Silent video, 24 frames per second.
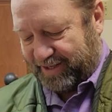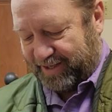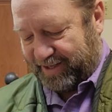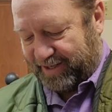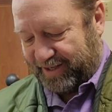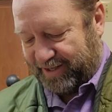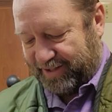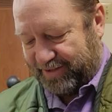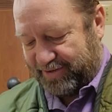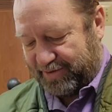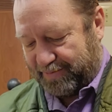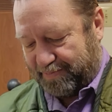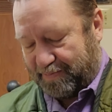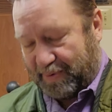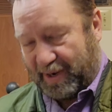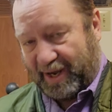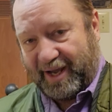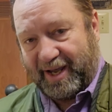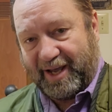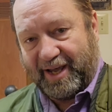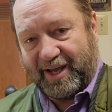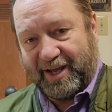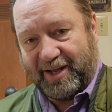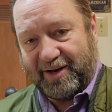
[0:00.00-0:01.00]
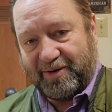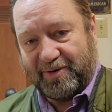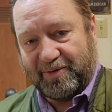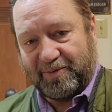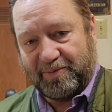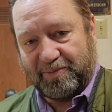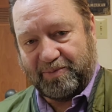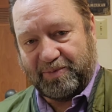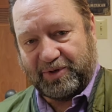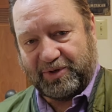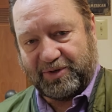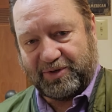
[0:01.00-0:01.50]
It's a
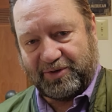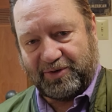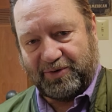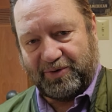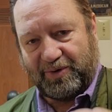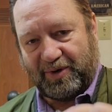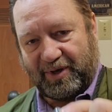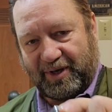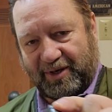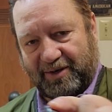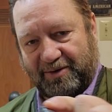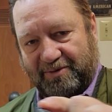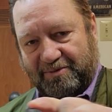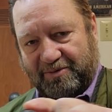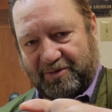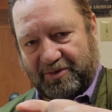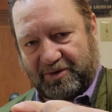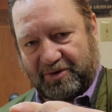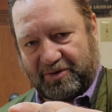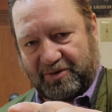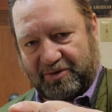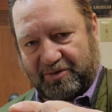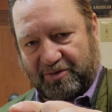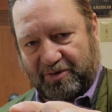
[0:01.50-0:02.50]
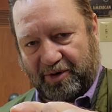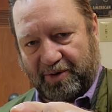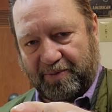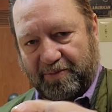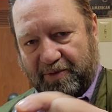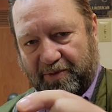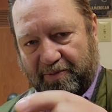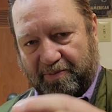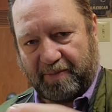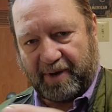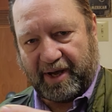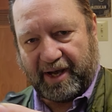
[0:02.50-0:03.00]
pain, but you could trim
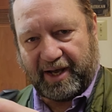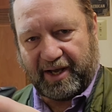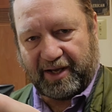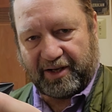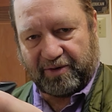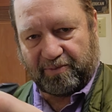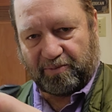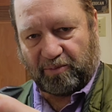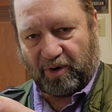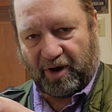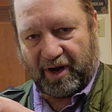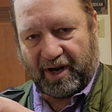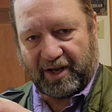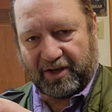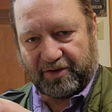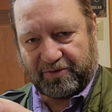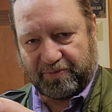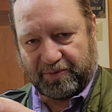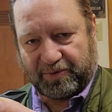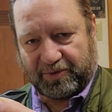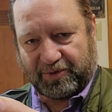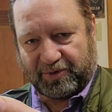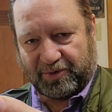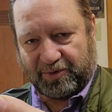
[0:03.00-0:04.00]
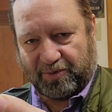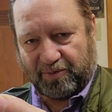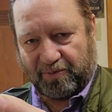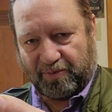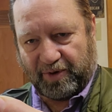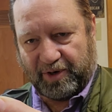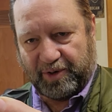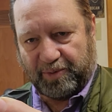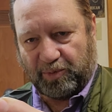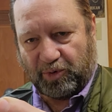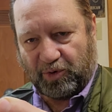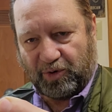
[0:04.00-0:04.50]
the brass with your
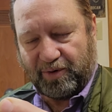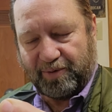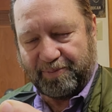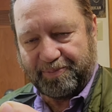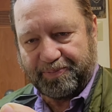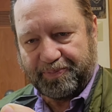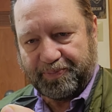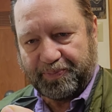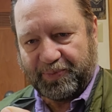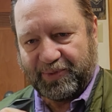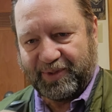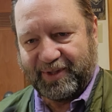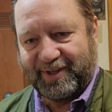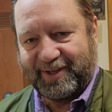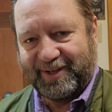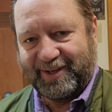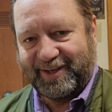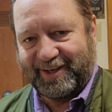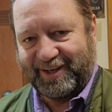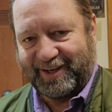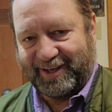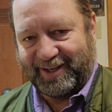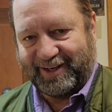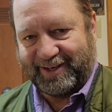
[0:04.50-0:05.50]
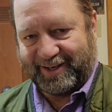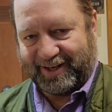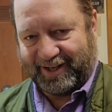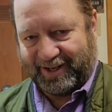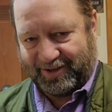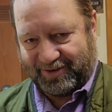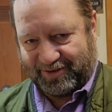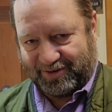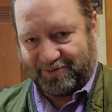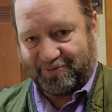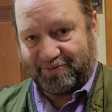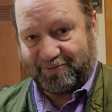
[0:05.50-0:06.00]
reamer. It
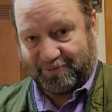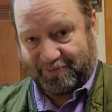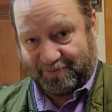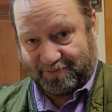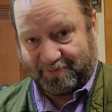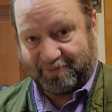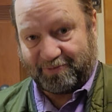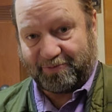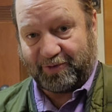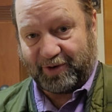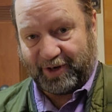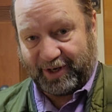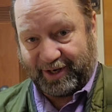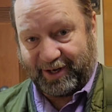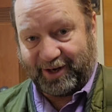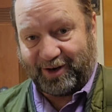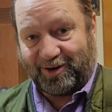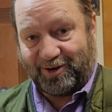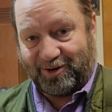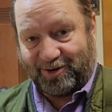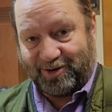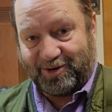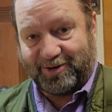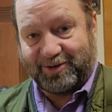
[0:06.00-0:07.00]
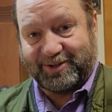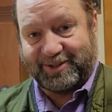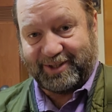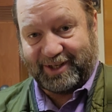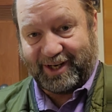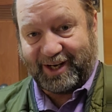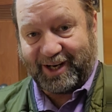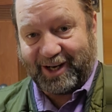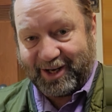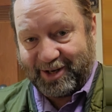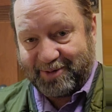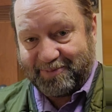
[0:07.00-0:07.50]
takes a freaking long
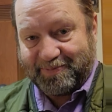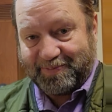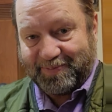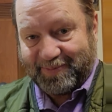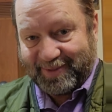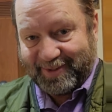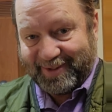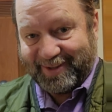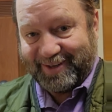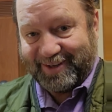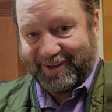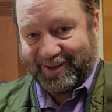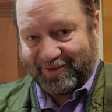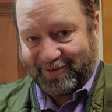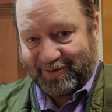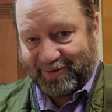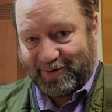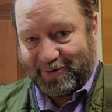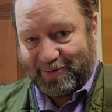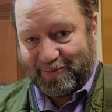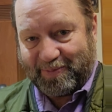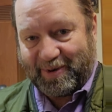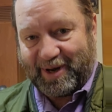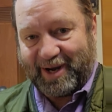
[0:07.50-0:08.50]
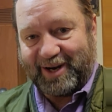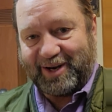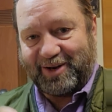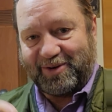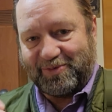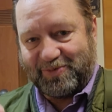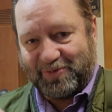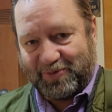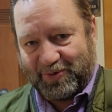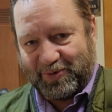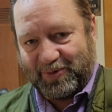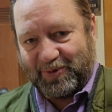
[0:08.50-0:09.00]
time going back
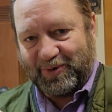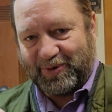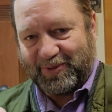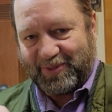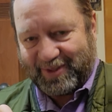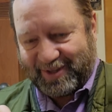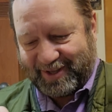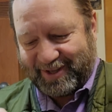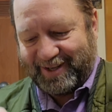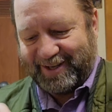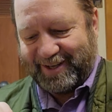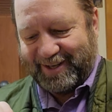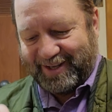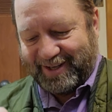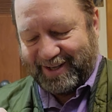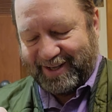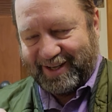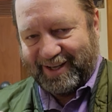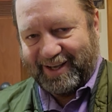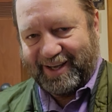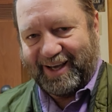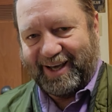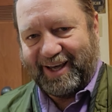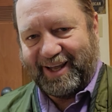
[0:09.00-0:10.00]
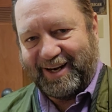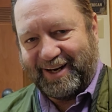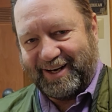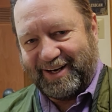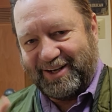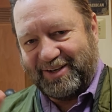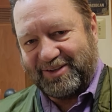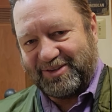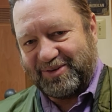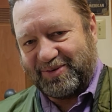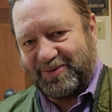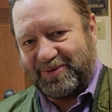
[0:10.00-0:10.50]
and forth. And it
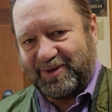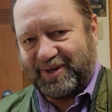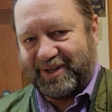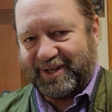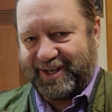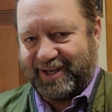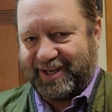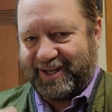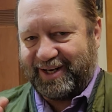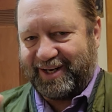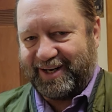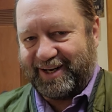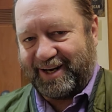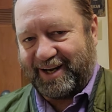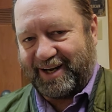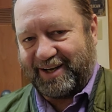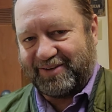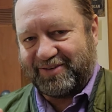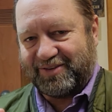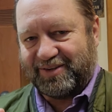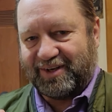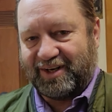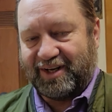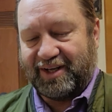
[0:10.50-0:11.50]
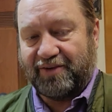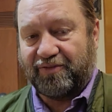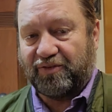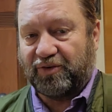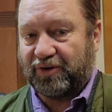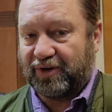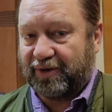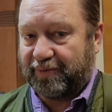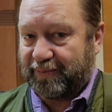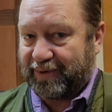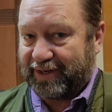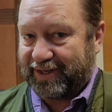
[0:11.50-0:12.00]
doesn't really get it nice and
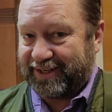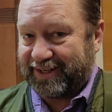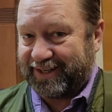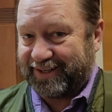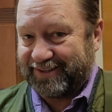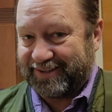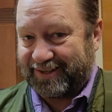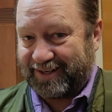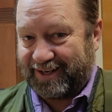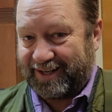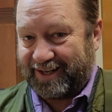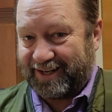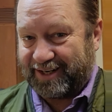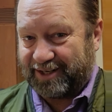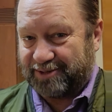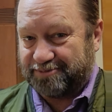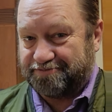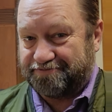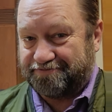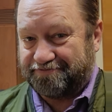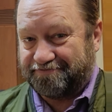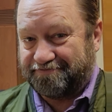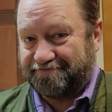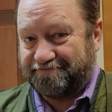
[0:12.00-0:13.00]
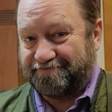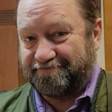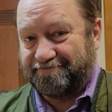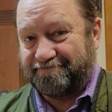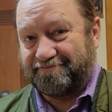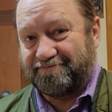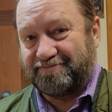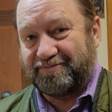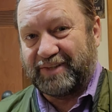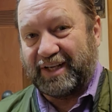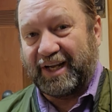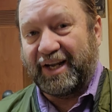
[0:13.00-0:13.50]
level. I mean, it takes a lot of
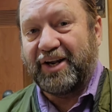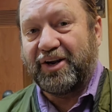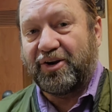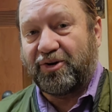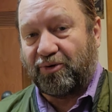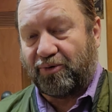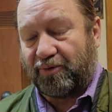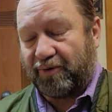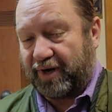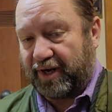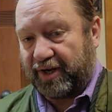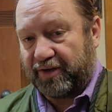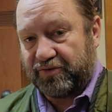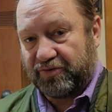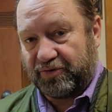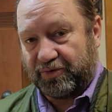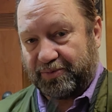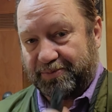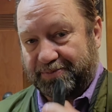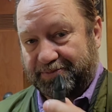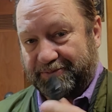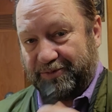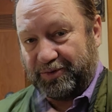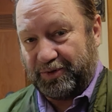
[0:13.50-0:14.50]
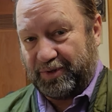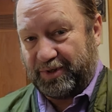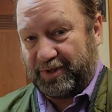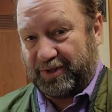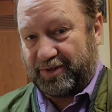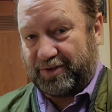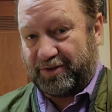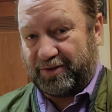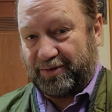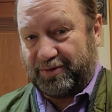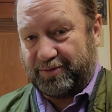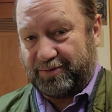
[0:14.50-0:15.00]
tinkering. So you
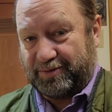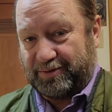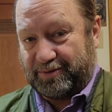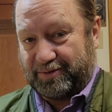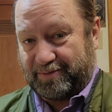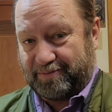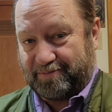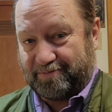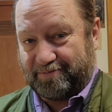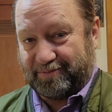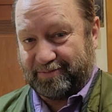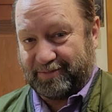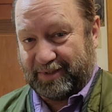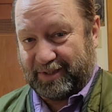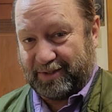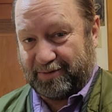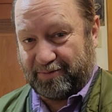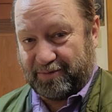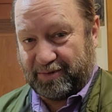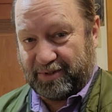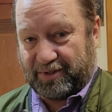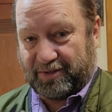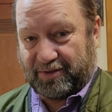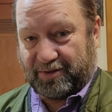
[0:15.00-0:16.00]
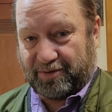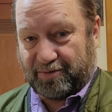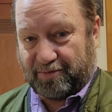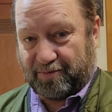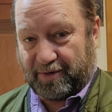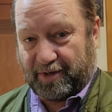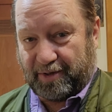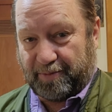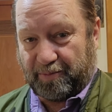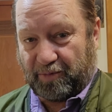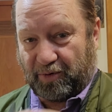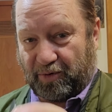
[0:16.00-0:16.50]
could do it with your
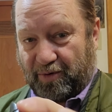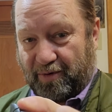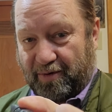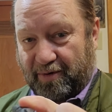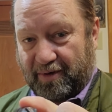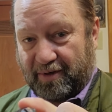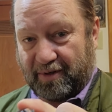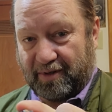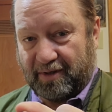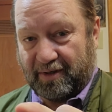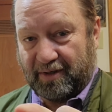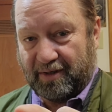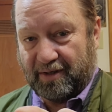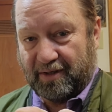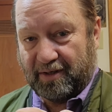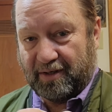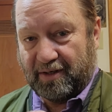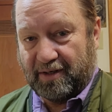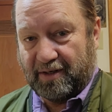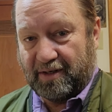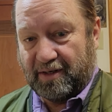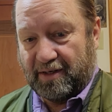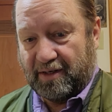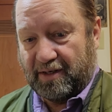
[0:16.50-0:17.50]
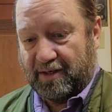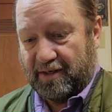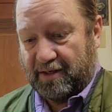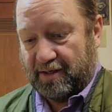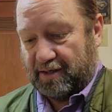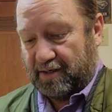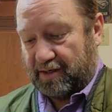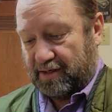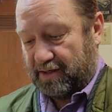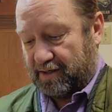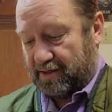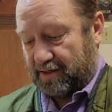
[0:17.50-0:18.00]
reamer.
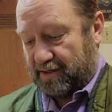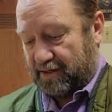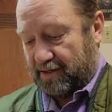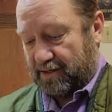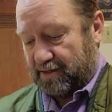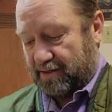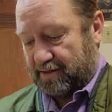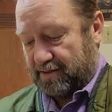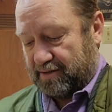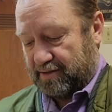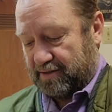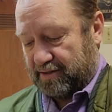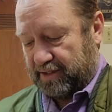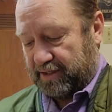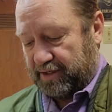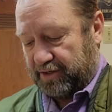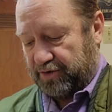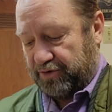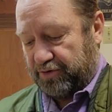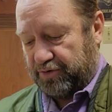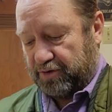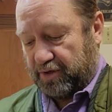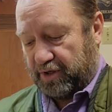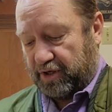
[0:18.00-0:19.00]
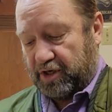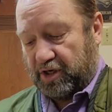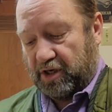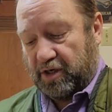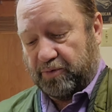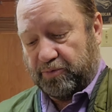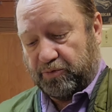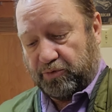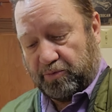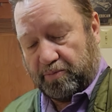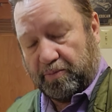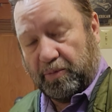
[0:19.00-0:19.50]
That usually
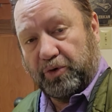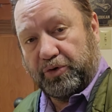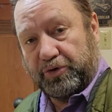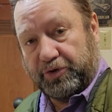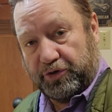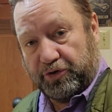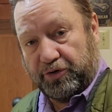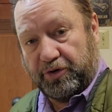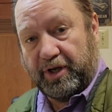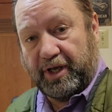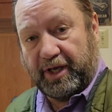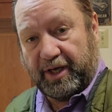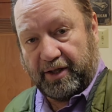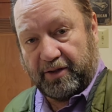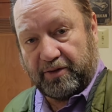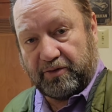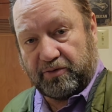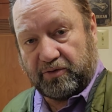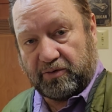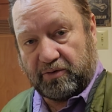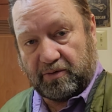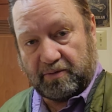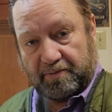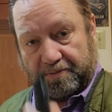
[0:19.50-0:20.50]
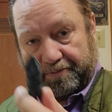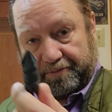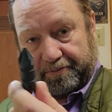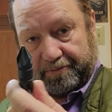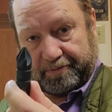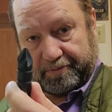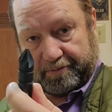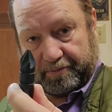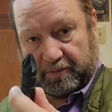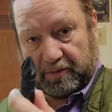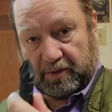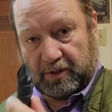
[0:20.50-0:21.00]
comes with most of your kits
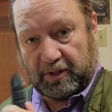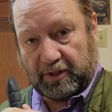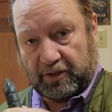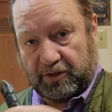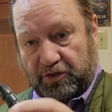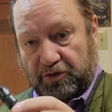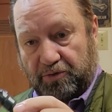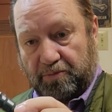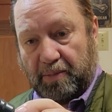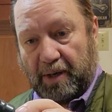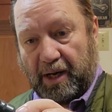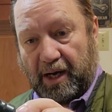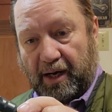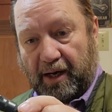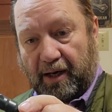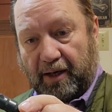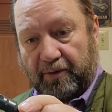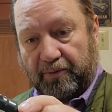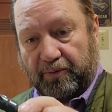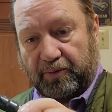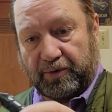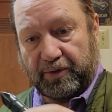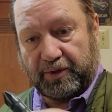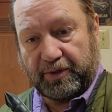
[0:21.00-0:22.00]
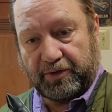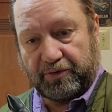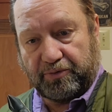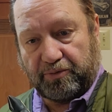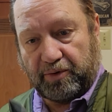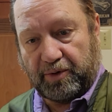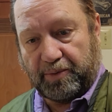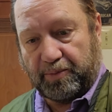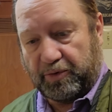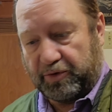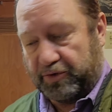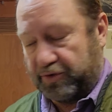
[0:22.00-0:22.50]
that you buy. One of these
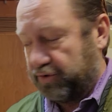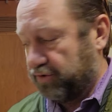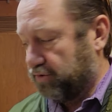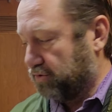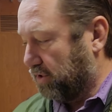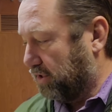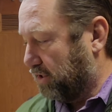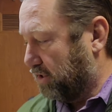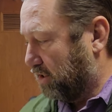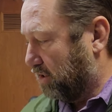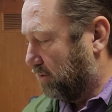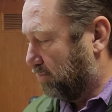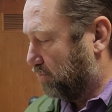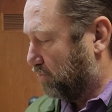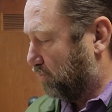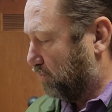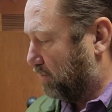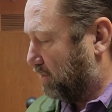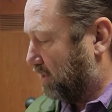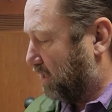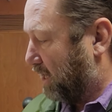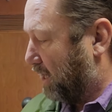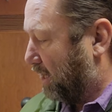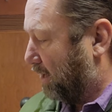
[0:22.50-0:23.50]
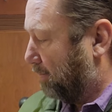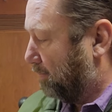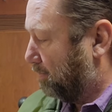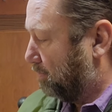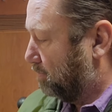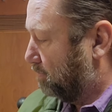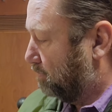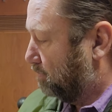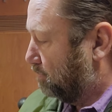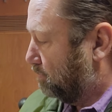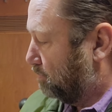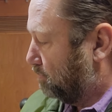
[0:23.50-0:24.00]
reamers usually comes with that.
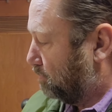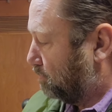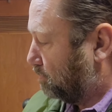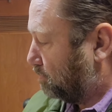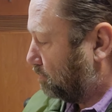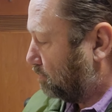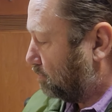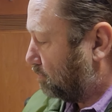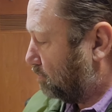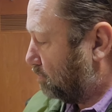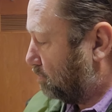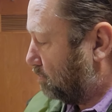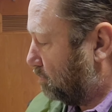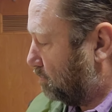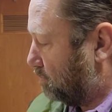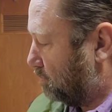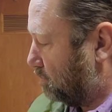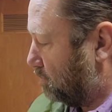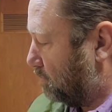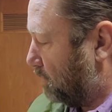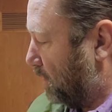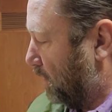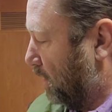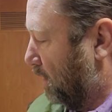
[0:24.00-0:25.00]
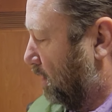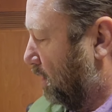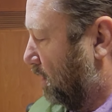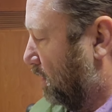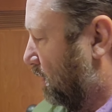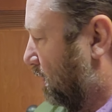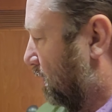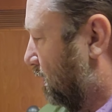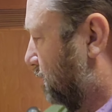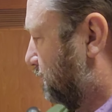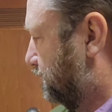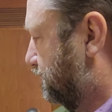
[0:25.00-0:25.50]

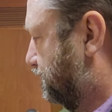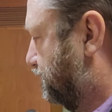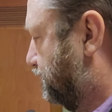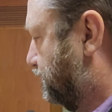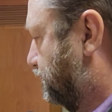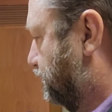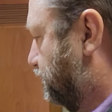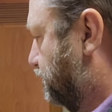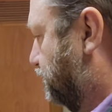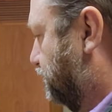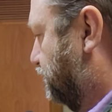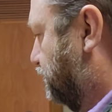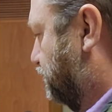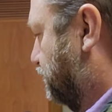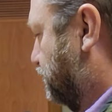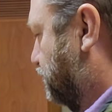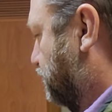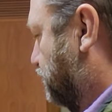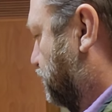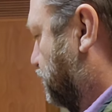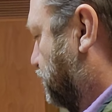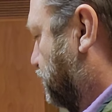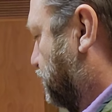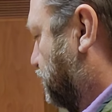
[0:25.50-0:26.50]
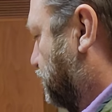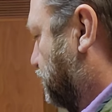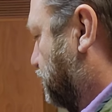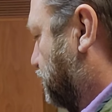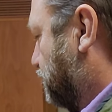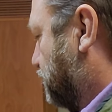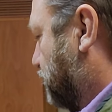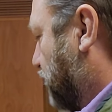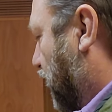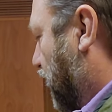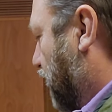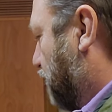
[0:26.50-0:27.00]
I
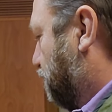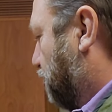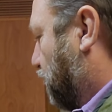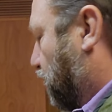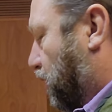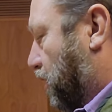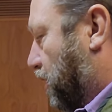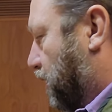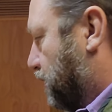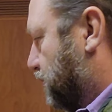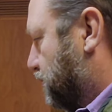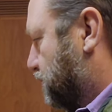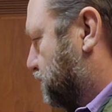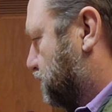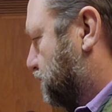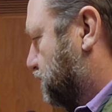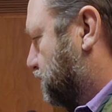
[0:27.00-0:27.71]
bought